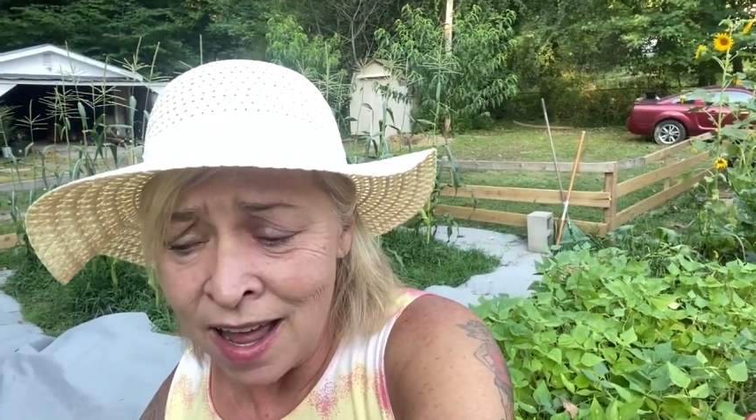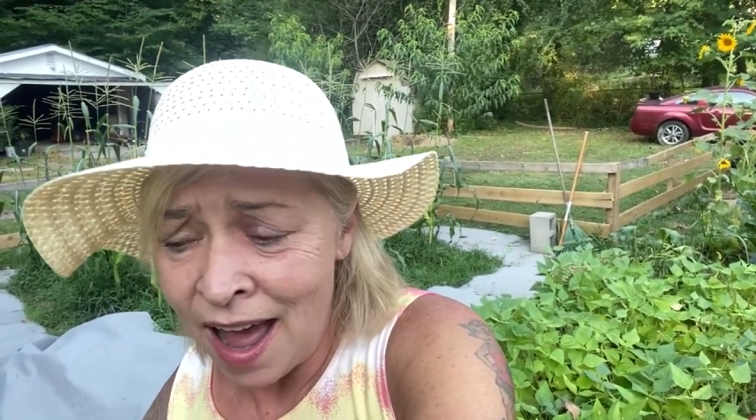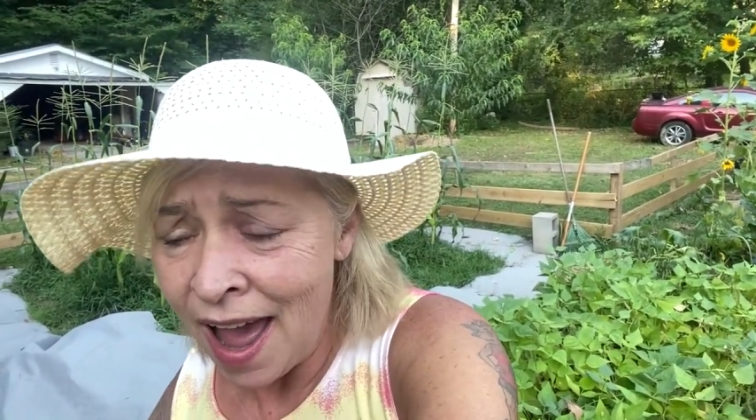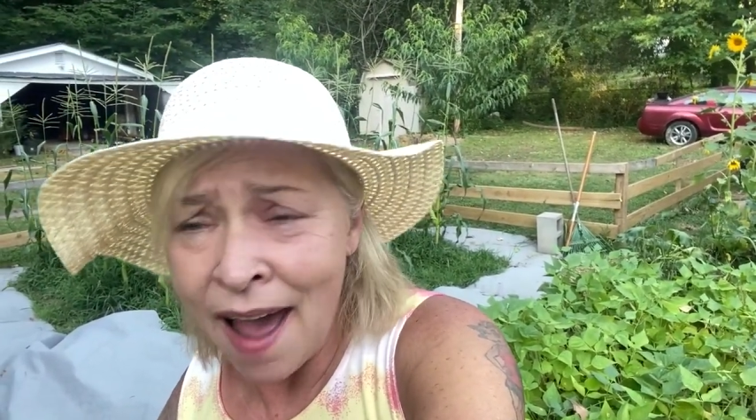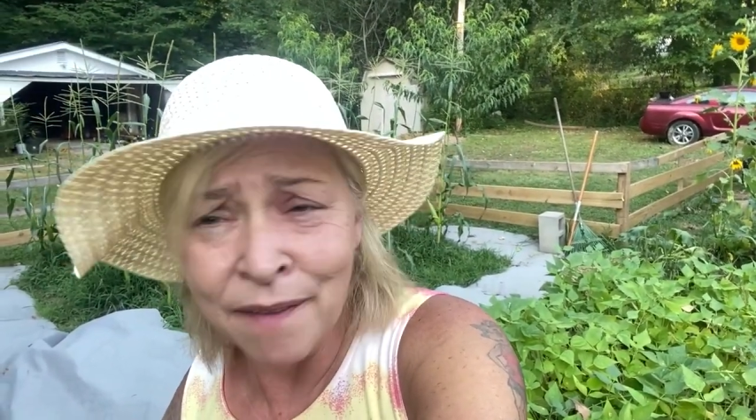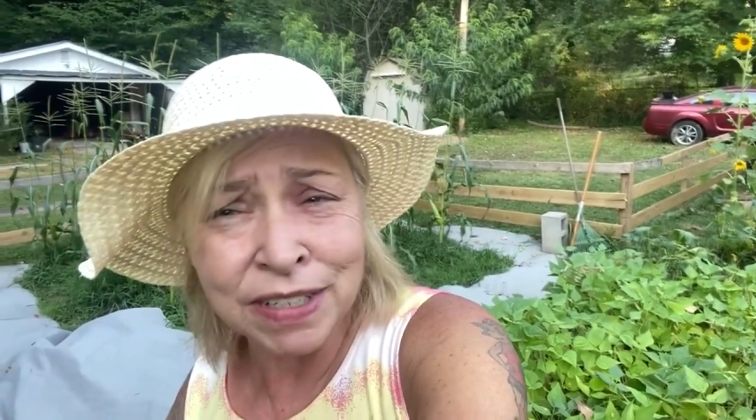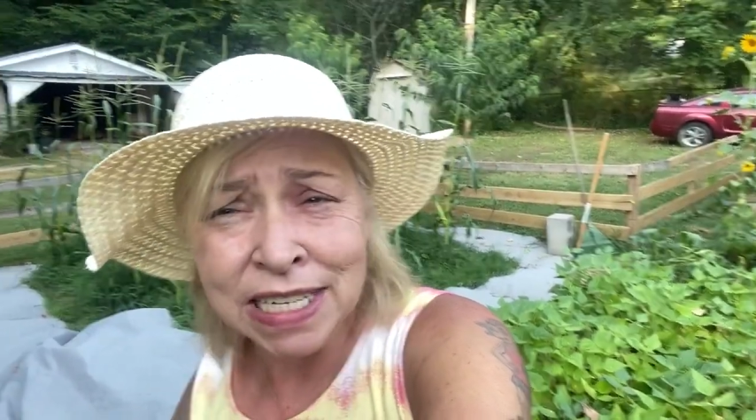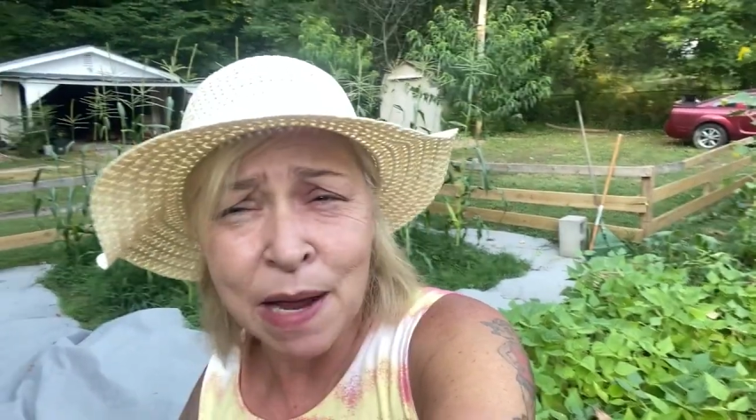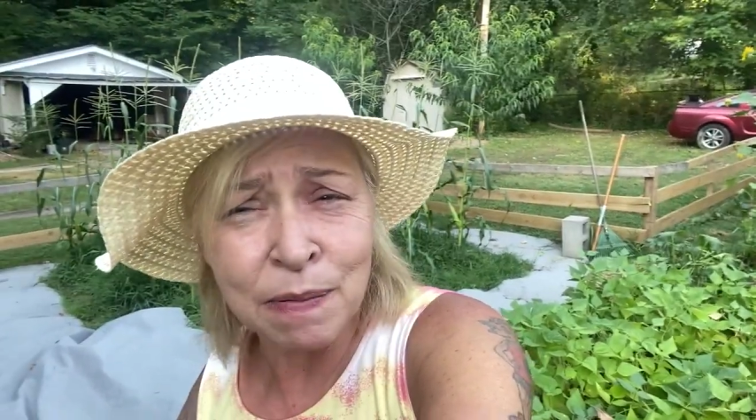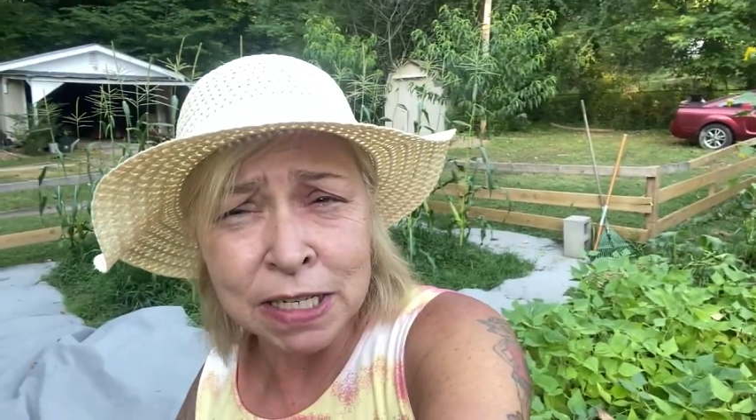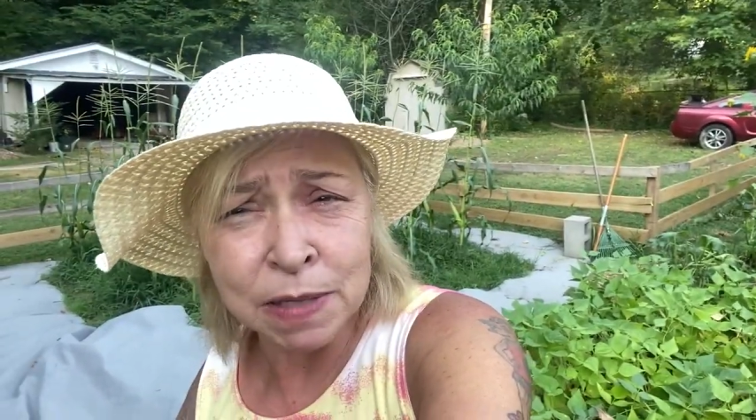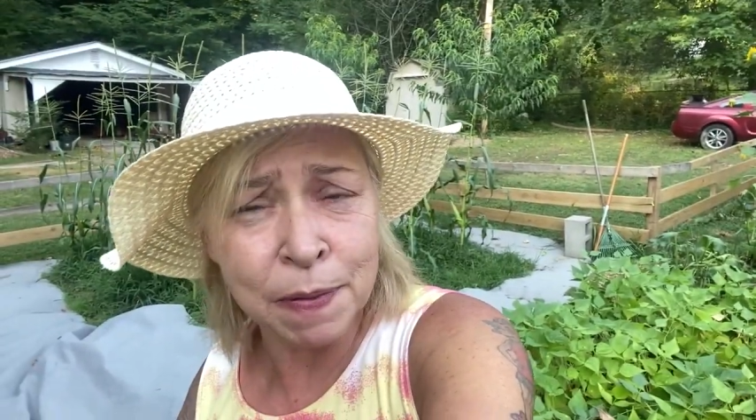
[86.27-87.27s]
half a
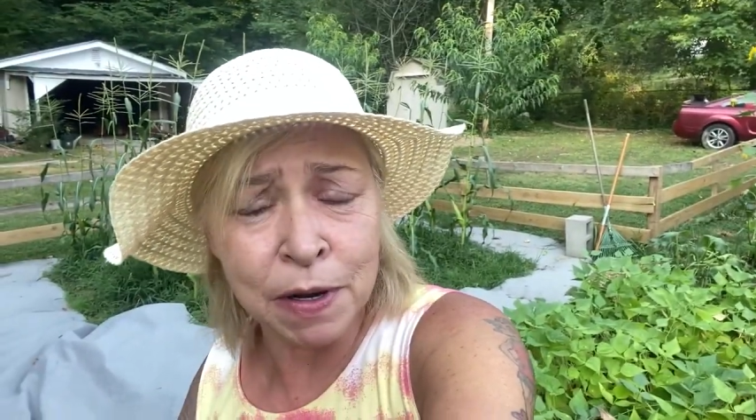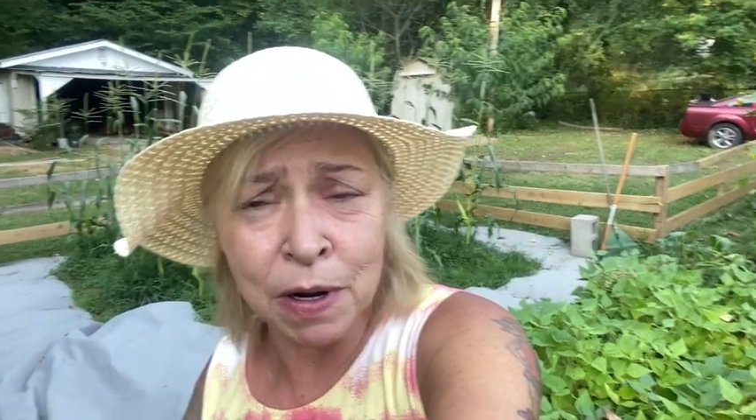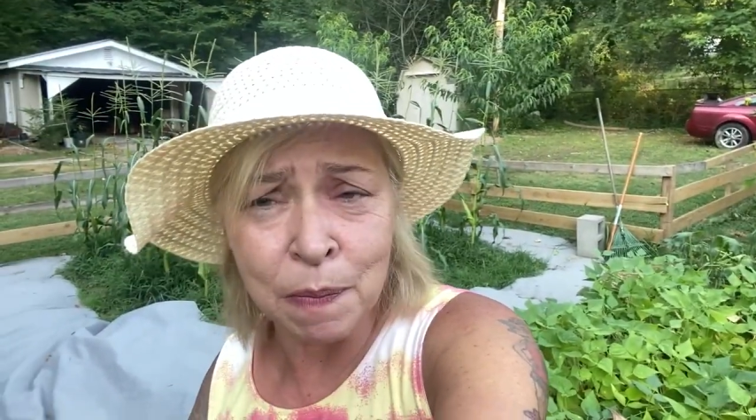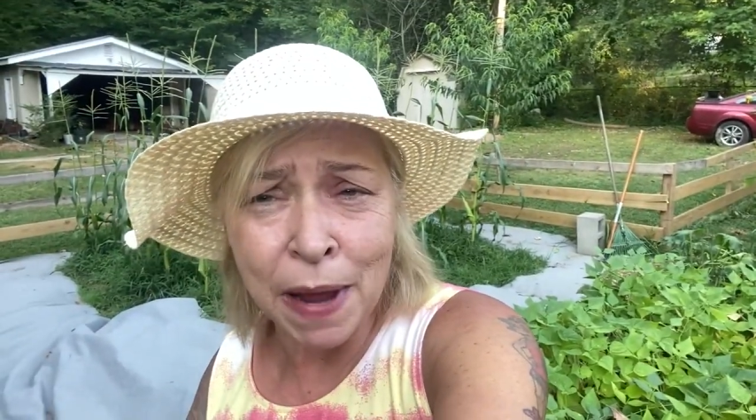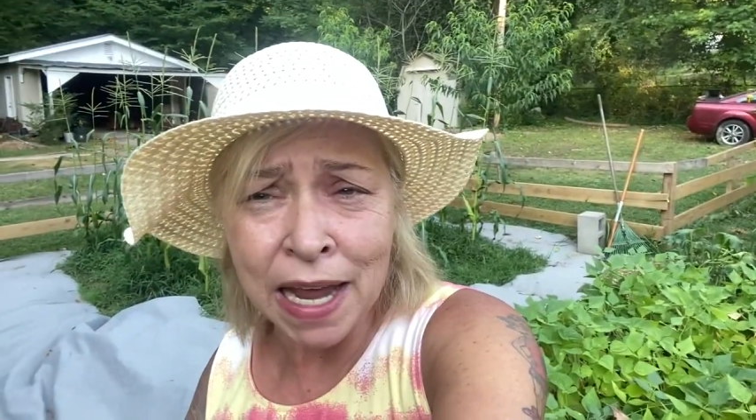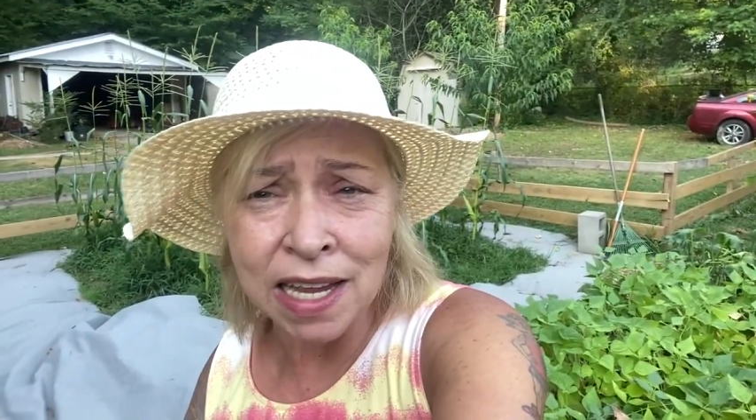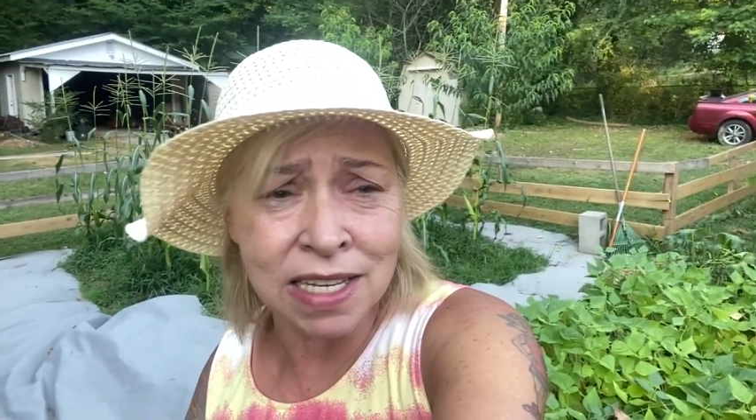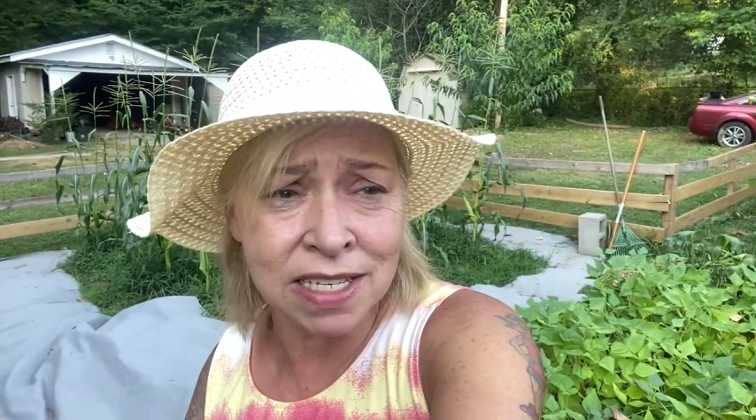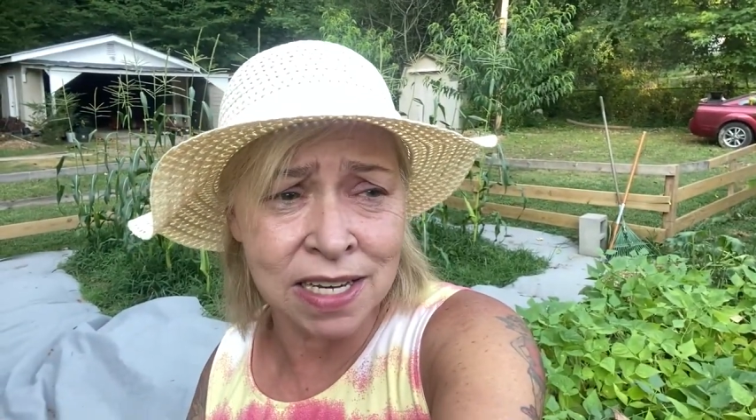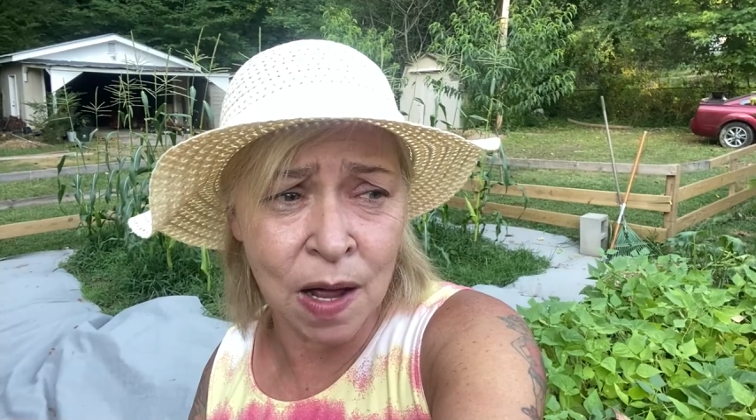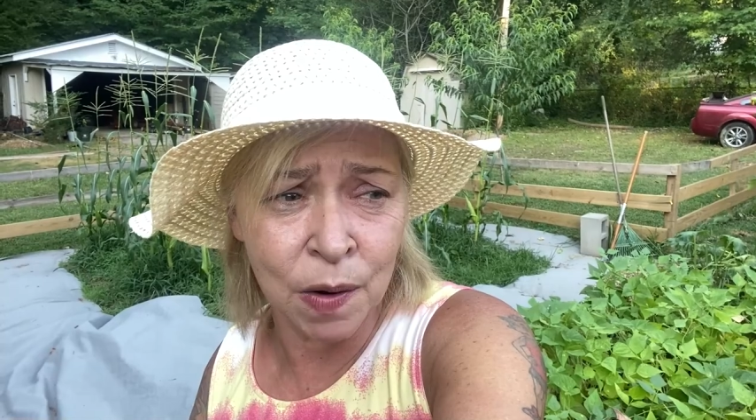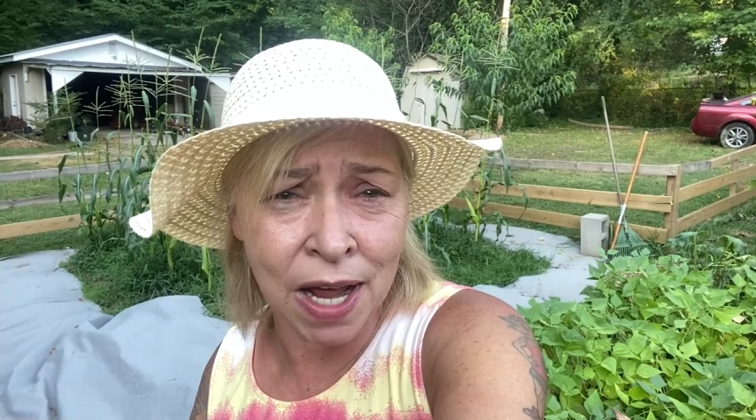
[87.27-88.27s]
tablespoon of baking
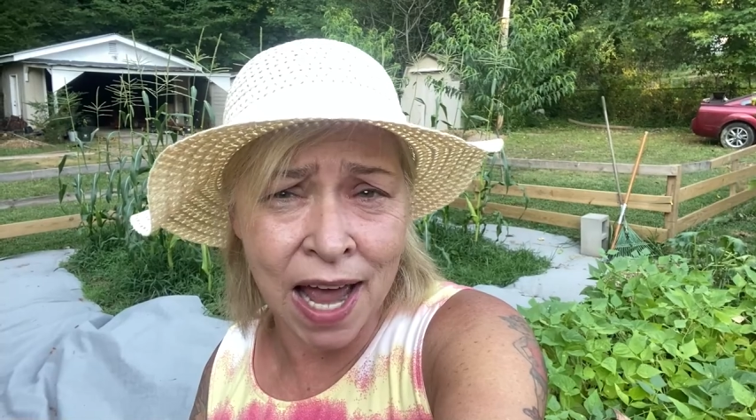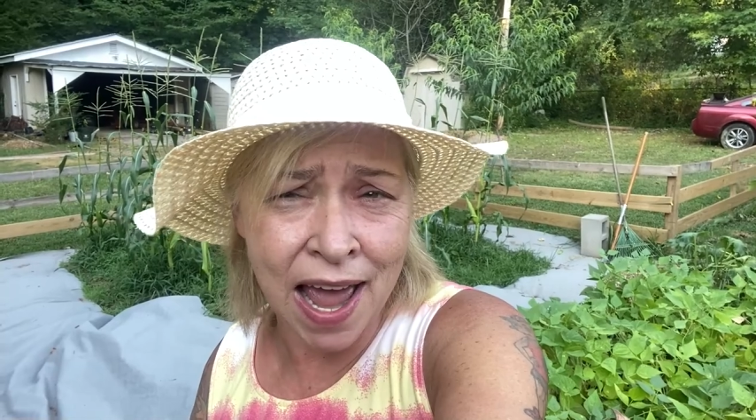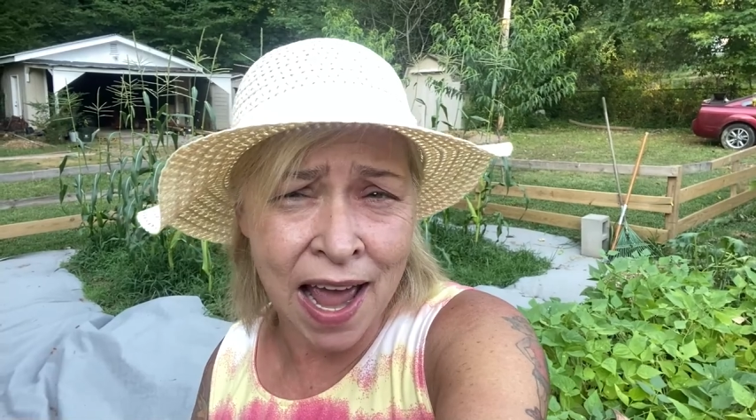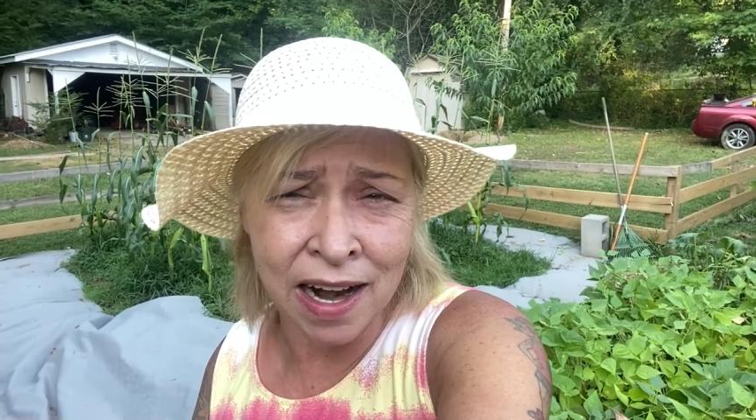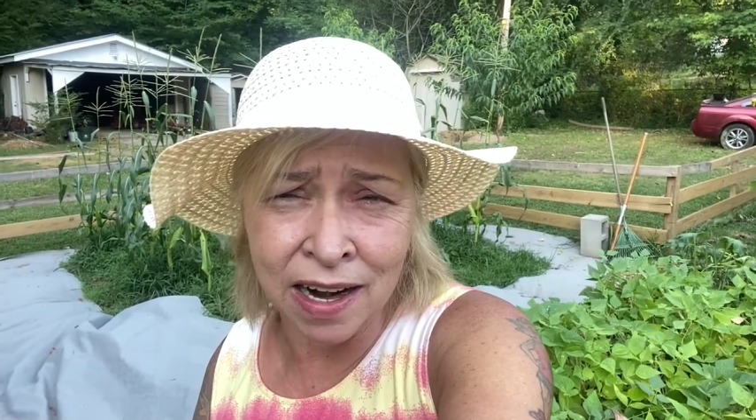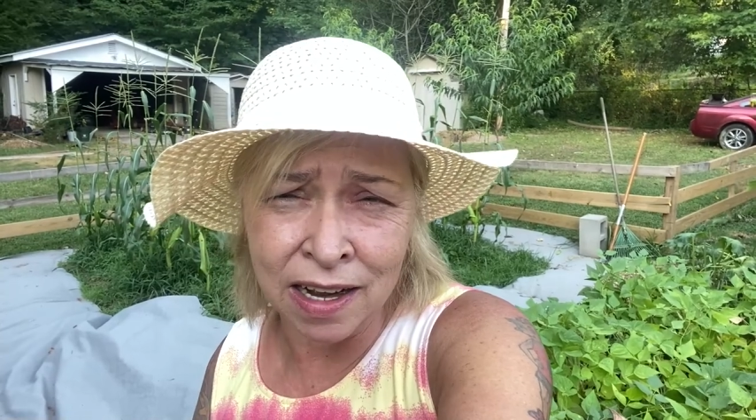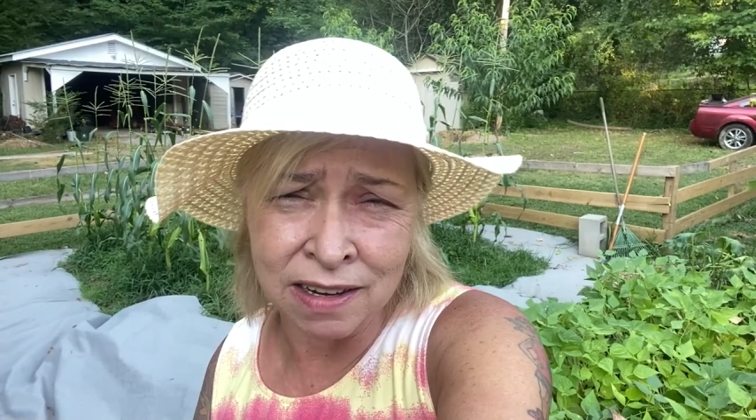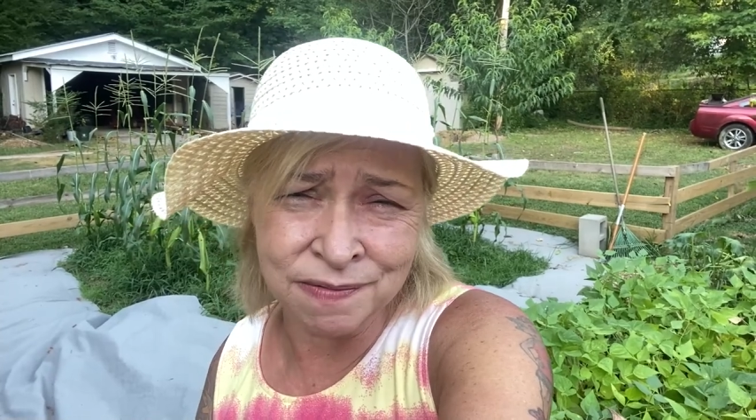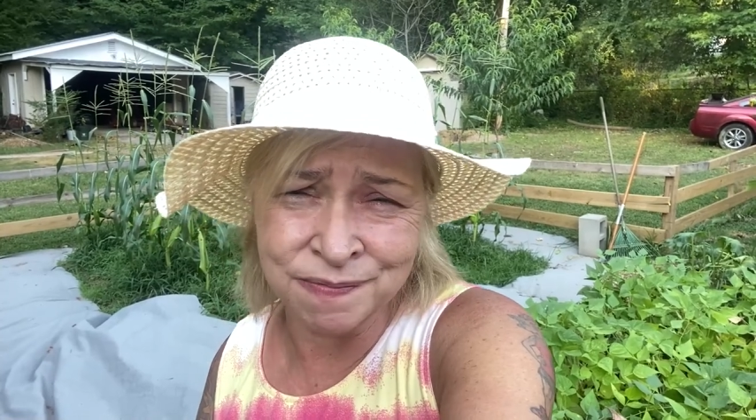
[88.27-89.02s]
soda and